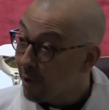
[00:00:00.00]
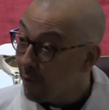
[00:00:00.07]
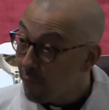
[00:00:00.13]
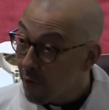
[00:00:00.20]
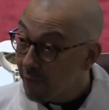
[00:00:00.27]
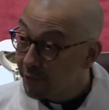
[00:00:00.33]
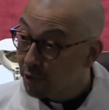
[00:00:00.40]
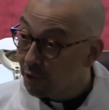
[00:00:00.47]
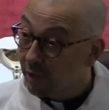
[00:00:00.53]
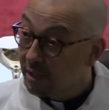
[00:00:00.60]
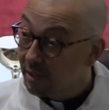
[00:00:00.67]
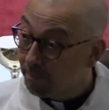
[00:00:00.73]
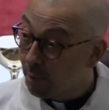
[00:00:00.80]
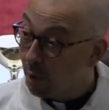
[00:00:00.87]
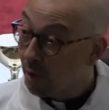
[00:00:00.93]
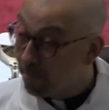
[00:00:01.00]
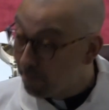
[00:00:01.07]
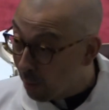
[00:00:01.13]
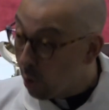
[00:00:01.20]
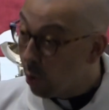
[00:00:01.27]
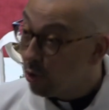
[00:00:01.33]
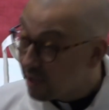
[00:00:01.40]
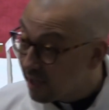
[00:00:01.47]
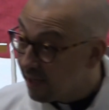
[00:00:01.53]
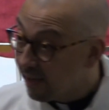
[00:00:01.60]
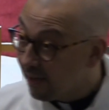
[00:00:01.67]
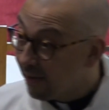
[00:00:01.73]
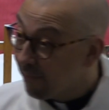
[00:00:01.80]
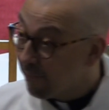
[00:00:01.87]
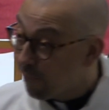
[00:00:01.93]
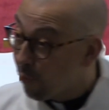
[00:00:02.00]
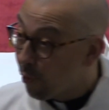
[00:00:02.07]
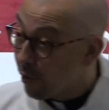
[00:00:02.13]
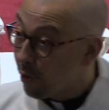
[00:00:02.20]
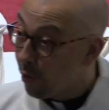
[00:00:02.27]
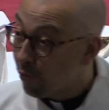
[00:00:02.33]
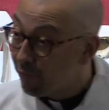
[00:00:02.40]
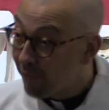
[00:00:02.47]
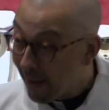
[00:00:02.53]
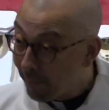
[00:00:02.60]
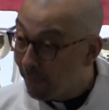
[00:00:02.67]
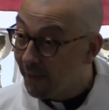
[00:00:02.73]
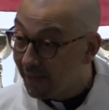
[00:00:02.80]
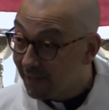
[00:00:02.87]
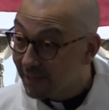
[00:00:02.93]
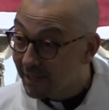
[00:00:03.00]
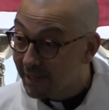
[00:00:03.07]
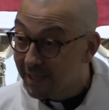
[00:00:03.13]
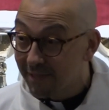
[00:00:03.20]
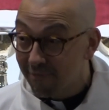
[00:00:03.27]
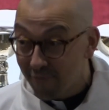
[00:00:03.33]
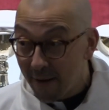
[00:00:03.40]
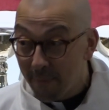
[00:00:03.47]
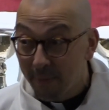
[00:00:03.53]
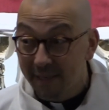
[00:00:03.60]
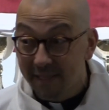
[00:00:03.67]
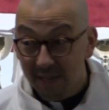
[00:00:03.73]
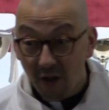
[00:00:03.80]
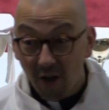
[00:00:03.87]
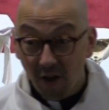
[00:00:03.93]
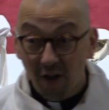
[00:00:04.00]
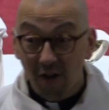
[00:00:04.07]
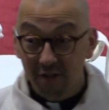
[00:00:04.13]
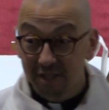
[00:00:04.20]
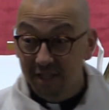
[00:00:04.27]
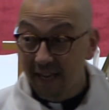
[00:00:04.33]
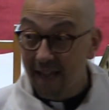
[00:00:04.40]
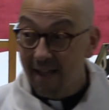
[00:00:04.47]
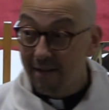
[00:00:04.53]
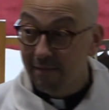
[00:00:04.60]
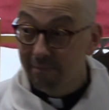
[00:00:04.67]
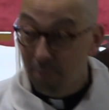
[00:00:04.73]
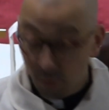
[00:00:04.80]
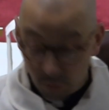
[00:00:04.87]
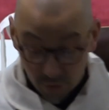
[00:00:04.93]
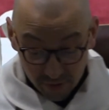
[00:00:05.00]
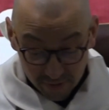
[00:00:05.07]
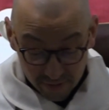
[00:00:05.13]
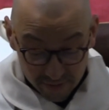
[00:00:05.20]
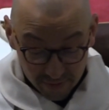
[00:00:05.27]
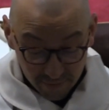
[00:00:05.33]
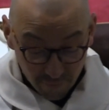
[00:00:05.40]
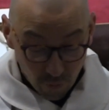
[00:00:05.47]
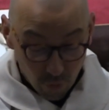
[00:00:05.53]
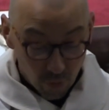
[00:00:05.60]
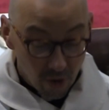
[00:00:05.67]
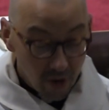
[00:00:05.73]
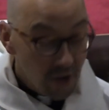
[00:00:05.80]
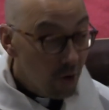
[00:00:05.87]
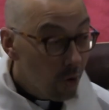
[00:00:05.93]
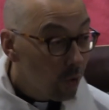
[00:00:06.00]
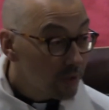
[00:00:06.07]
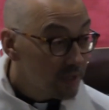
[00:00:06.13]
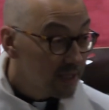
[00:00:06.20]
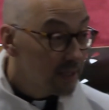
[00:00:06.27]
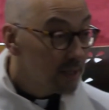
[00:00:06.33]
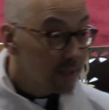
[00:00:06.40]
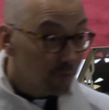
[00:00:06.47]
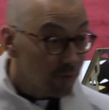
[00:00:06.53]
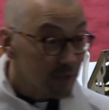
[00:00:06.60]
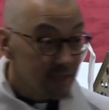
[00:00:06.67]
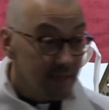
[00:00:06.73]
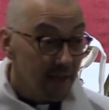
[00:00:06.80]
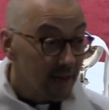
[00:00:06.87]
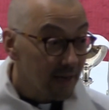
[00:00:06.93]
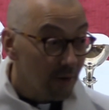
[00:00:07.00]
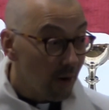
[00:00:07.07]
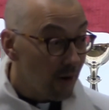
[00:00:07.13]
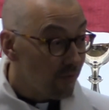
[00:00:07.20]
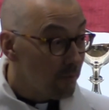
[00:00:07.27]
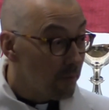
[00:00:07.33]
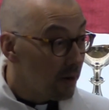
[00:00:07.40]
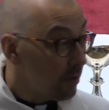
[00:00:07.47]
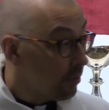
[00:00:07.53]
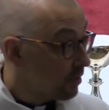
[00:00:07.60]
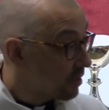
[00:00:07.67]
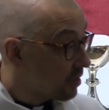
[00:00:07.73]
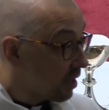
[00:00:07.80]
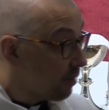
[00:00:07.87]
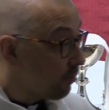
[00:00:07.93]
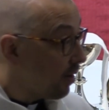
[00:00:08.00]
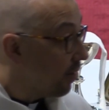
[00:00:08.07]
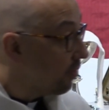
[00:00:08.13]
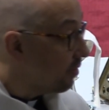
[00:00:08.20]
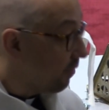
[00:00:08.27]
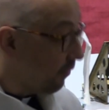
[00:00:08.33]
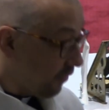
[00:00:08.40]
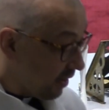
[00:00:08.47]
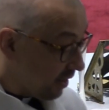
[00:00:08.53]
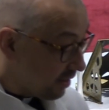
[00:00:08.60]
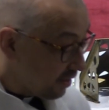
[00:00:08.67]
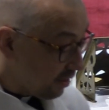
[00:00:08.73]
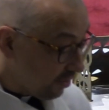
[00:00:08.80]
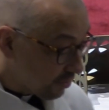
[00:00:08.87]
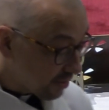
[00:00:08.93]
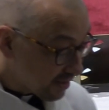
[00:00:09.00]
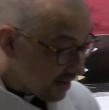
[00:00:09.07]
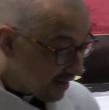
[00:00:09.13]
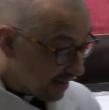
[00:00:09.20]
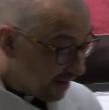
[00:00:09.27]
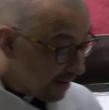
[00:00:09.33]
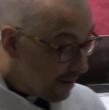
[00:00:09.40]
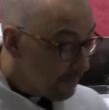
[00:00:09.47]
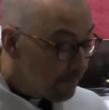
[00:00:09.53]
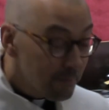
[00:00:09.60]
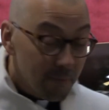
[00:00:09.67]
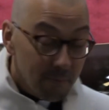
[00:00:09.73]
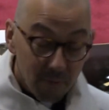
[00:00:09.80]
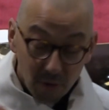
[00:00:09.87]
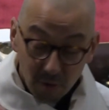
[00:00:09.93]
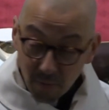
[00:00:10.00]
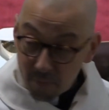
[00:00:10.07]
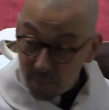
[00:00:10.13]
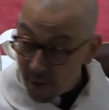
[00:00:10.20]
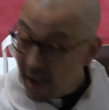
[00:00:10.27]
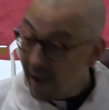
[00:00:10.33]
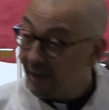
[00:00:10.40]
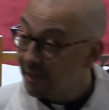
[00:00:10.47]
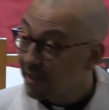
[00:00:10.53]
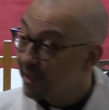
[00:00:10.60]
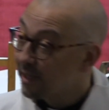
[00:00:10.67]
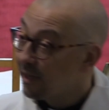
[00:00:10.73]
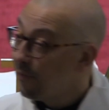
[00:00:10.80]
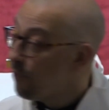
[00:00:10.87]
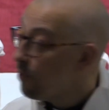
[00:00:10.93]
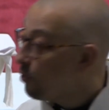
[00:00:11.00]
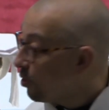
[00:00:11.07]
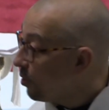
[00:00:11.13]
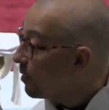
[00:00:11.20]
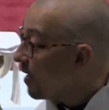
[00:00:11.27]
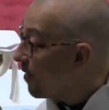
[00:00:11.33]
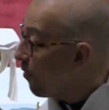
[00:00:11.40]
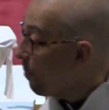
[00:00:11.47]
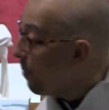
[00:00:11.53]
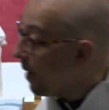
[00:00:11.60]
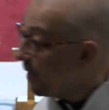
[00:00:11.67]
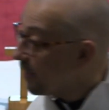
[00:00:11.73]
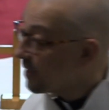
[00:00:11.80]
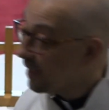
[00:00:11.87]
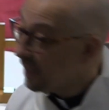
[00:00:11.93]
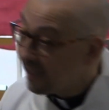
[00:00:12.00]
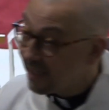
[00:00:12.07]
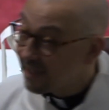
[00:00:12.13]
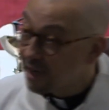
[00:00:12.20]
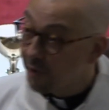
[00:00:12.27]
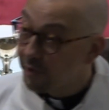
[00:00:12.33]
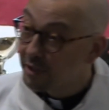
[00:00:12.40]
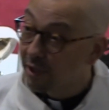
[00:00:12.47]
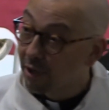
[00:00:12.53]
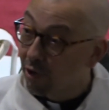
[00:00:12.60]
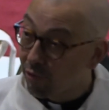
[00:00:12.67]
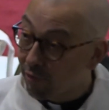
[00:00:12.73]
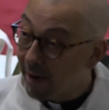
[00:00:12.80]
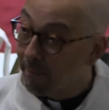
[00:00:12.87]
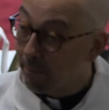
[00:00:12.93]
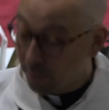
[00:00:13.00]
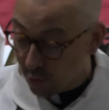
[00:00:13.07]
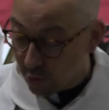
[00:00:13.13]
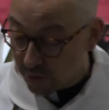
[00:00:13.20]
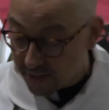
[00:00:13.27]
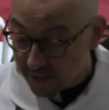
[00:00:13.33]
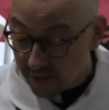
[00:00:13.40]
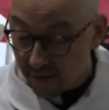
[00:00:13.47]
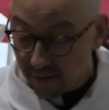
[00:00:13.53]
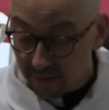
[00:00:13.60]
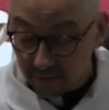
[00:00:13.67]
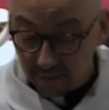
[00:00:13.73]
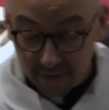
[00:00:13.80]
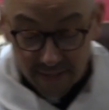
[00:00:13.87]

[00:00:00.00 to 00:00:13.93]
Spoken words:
So have you ever tried to book boarding for your rabbits? Rabbits are hard to get boarders for. Or sitters for a snake. Not everybody wants to come round and feed your snake. Your pets, if you choose to have a pet, it is going to cramp your style.